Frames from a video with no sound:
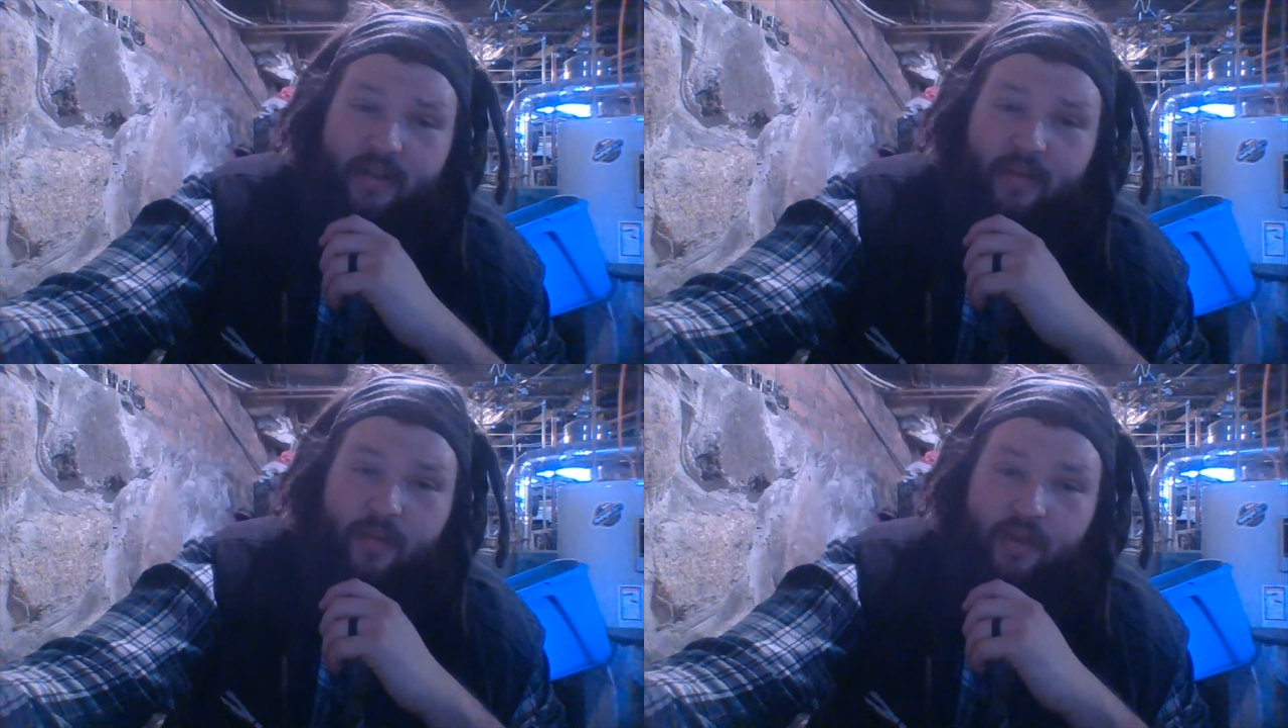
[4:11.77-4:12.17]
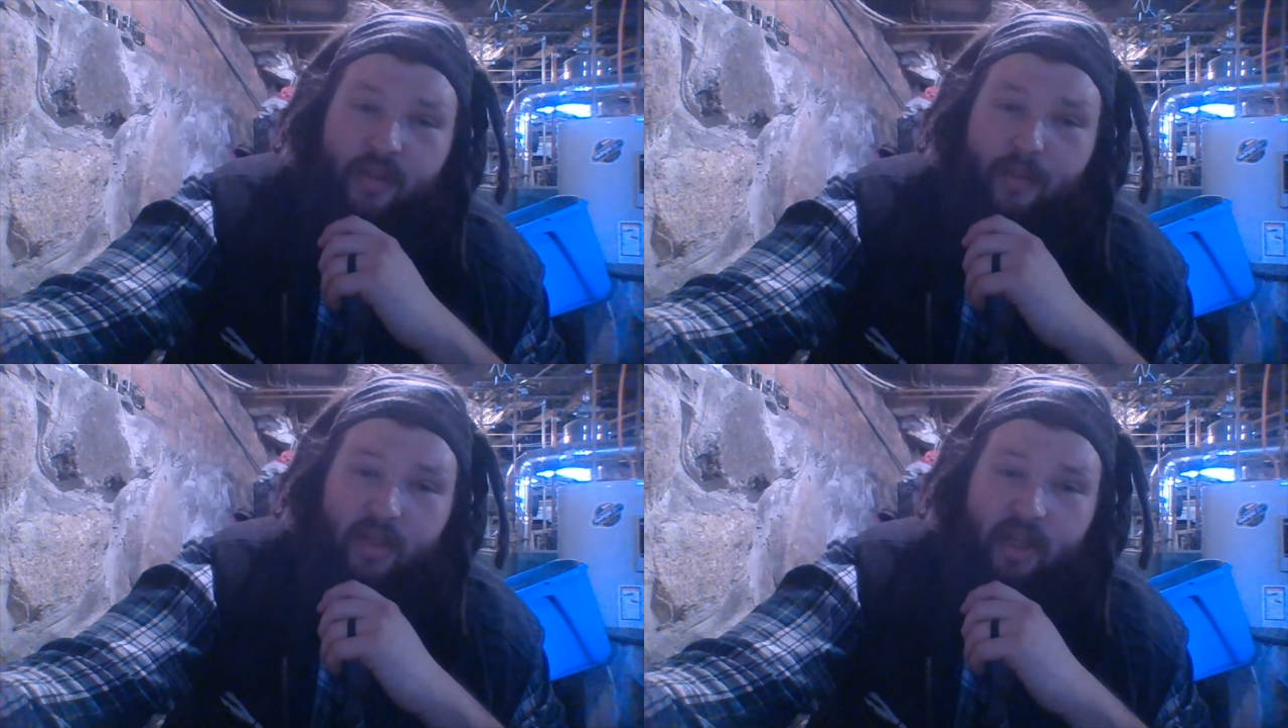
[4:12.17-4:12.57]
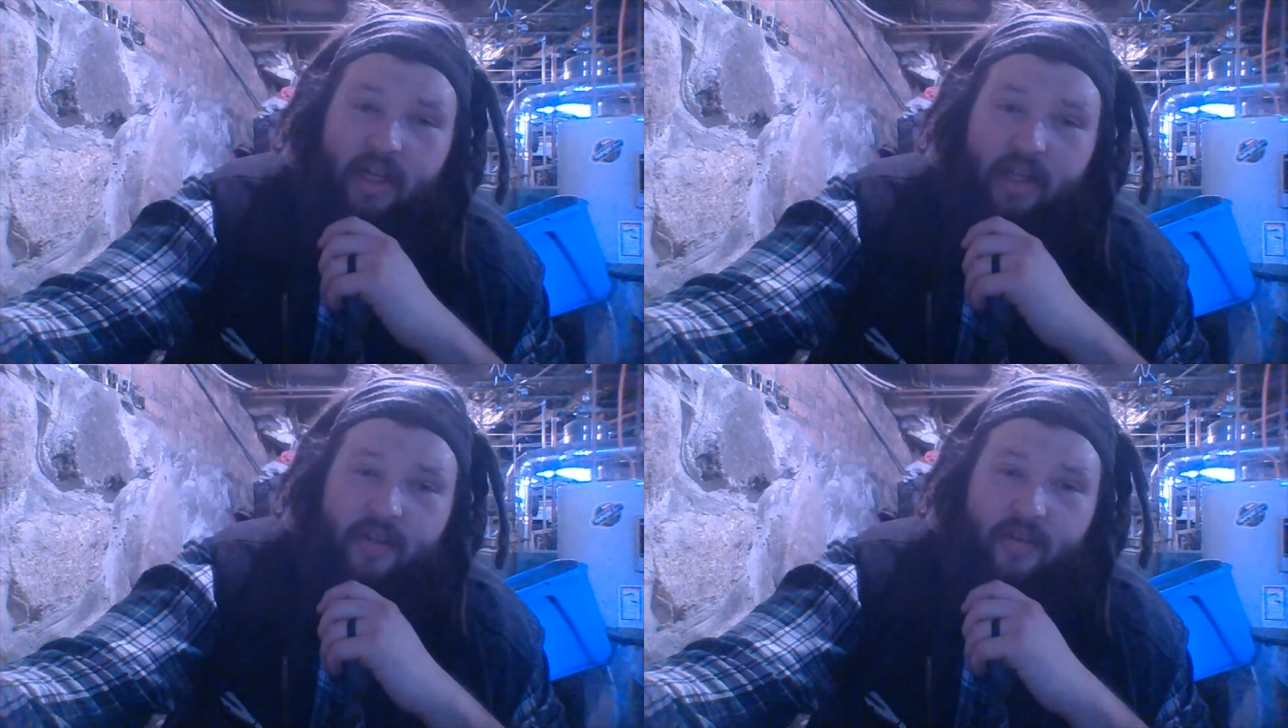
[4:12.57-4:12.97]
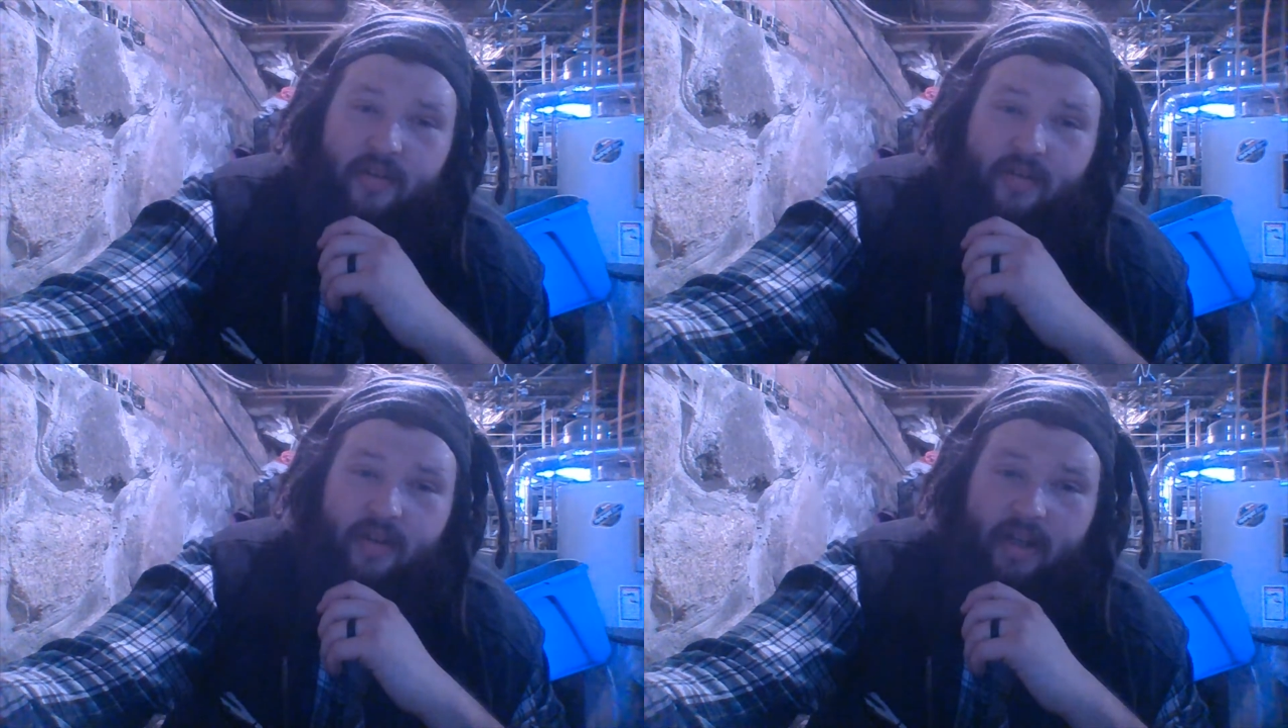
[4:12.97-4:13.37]
to really plant
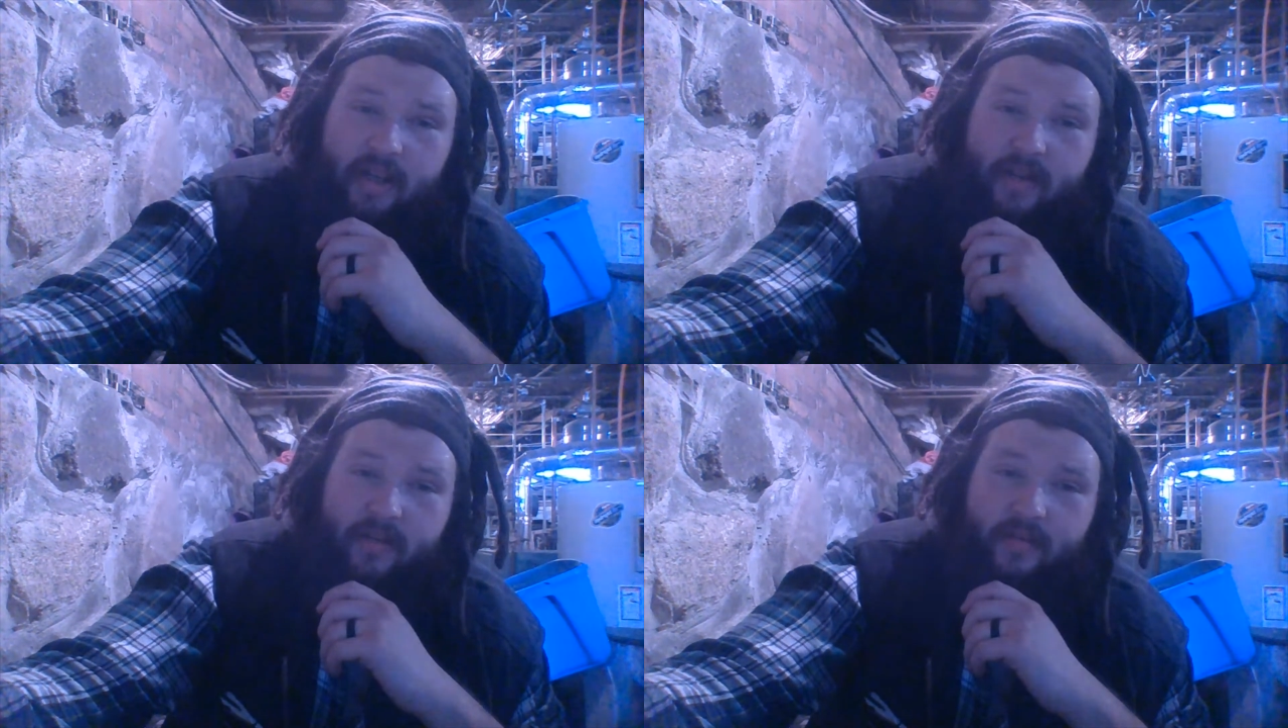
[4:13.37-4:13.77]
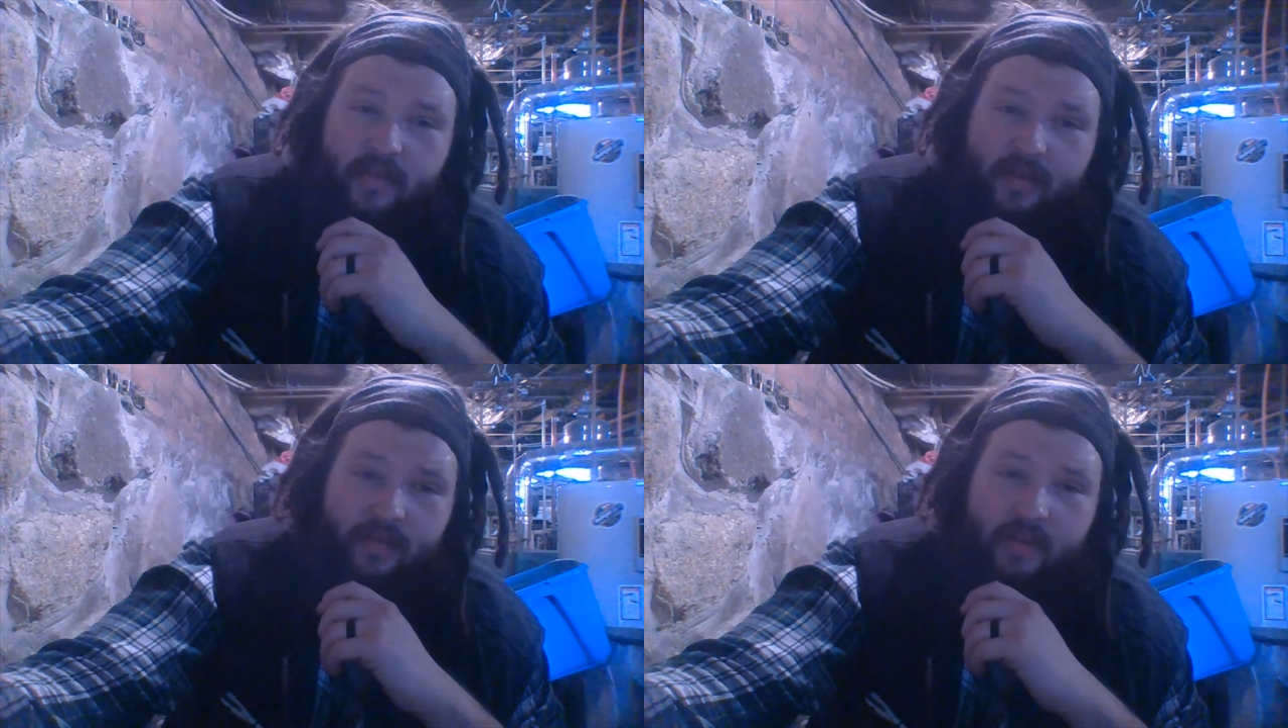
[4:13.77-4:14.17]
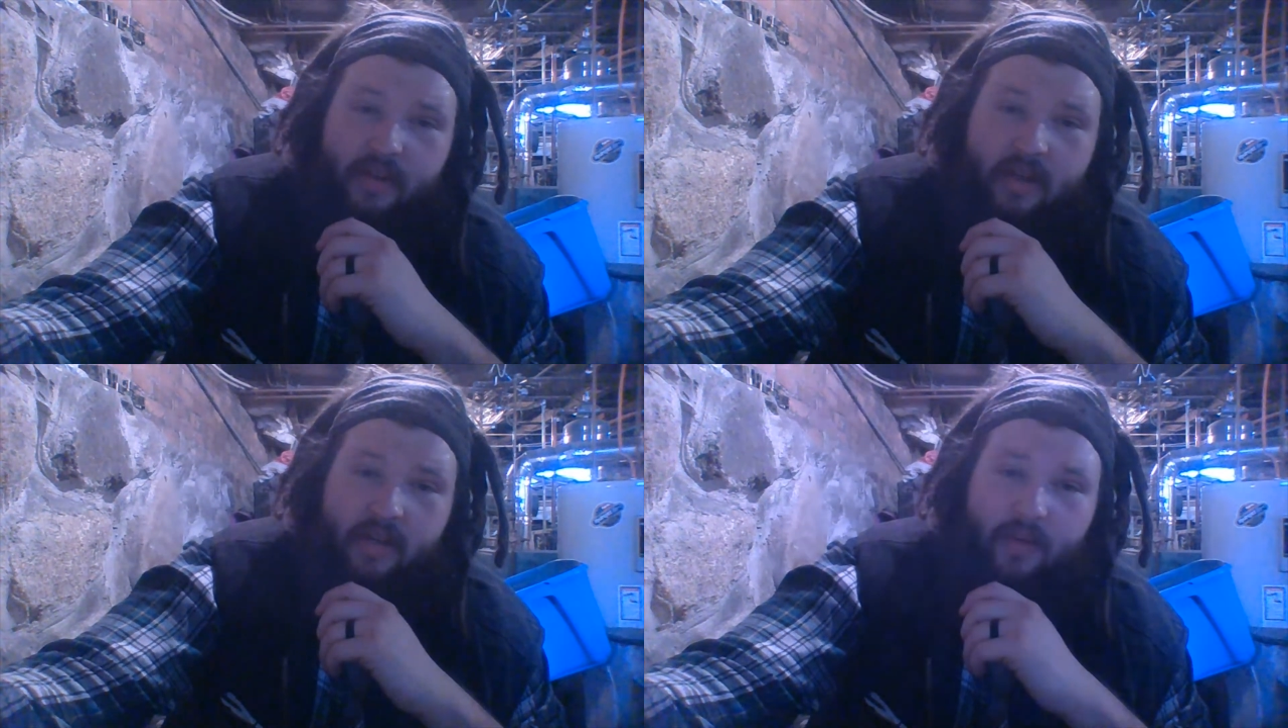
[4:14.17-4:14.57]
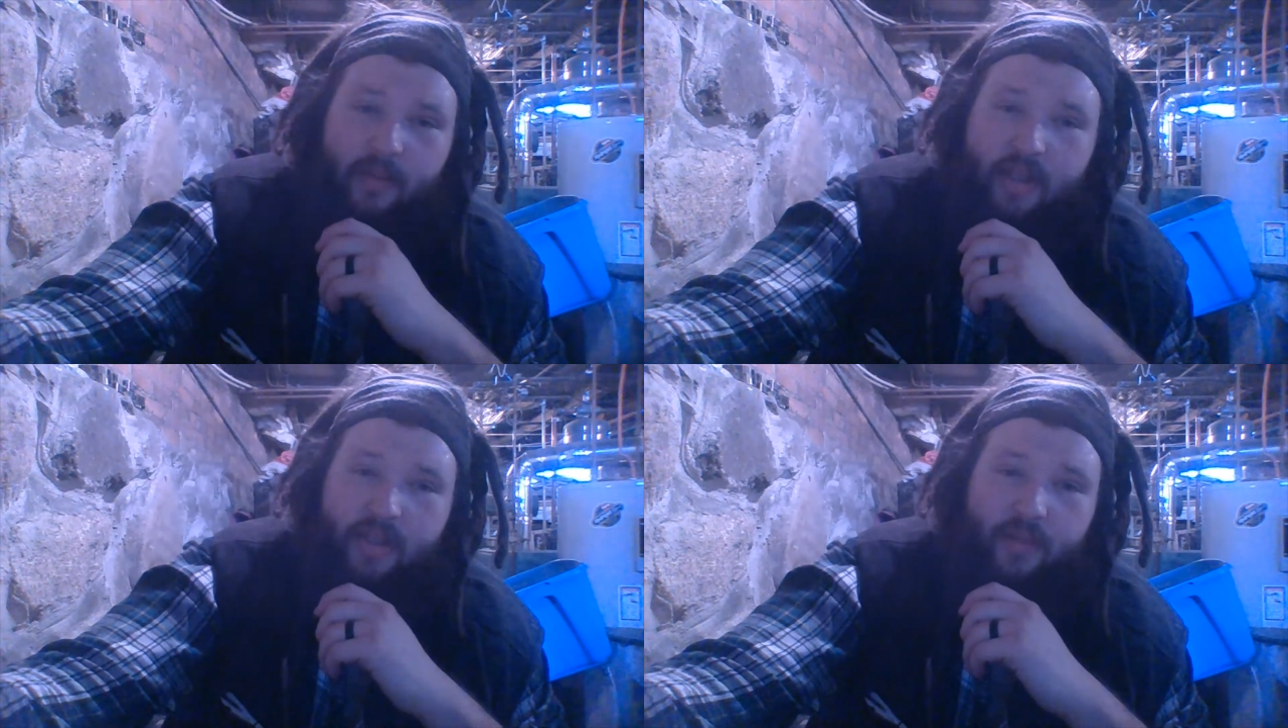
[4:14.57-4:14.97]
and figure out the
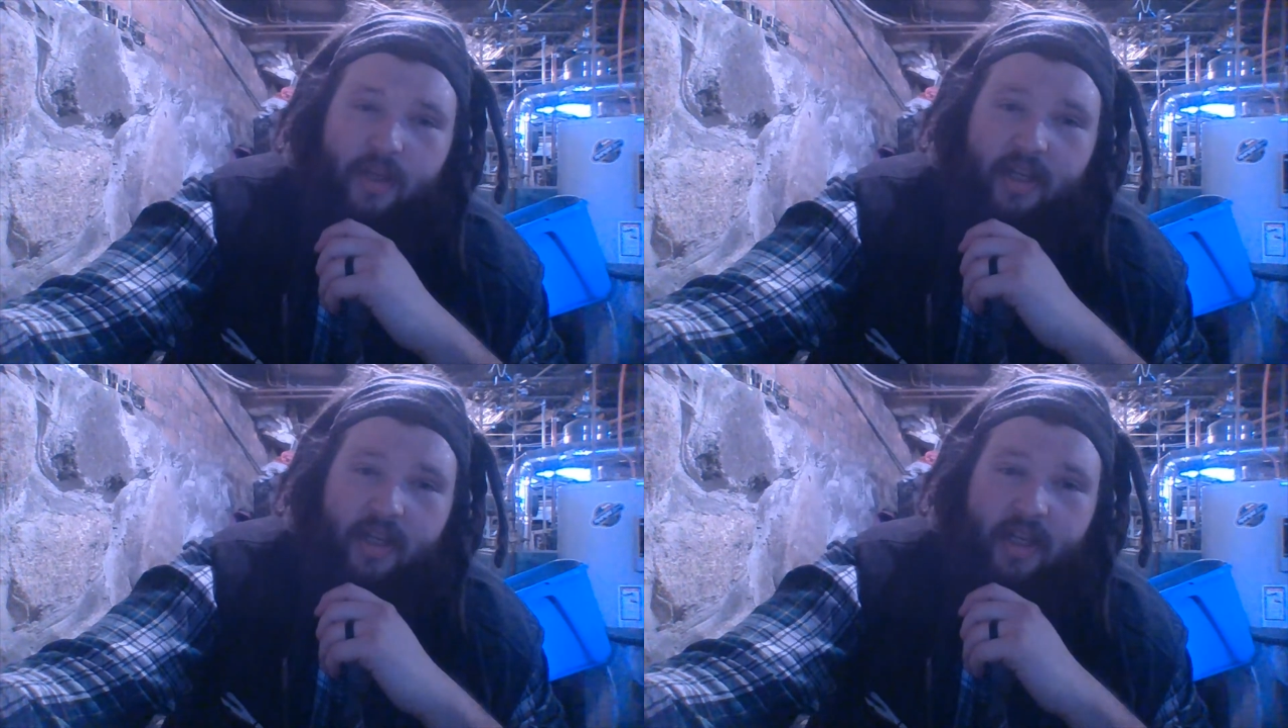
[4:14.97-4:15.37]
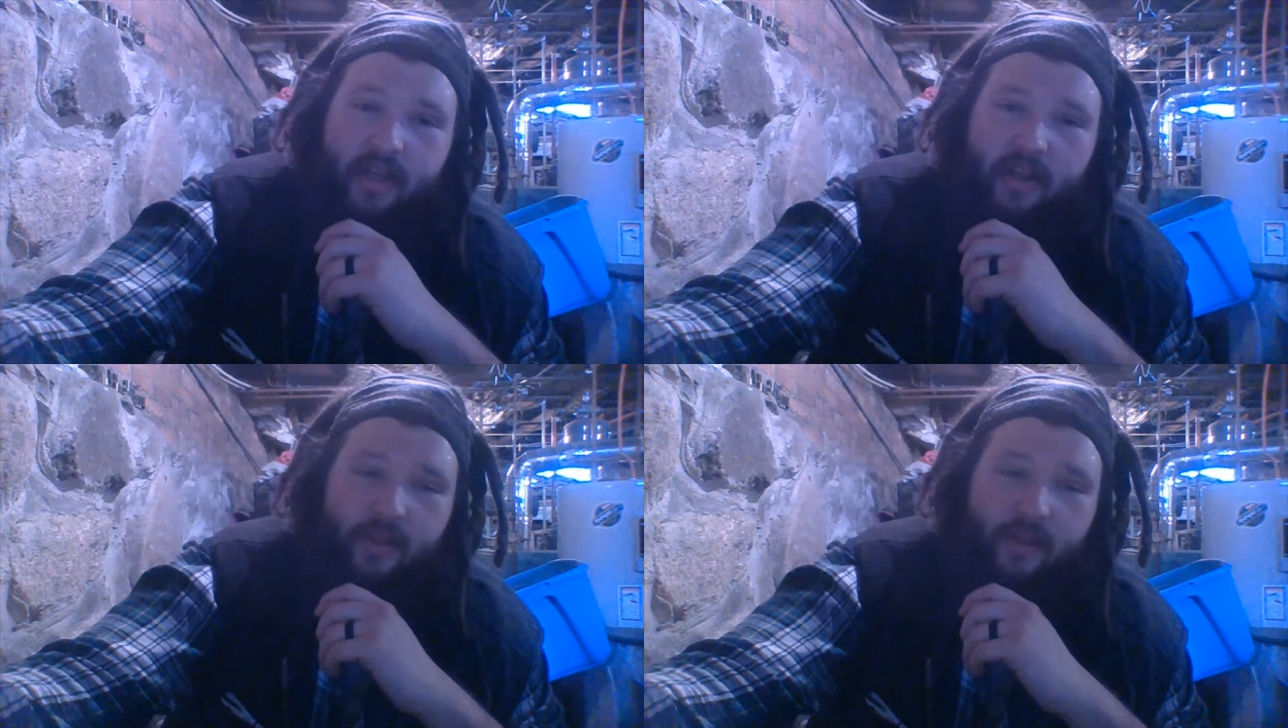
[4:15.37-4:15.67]
best way to get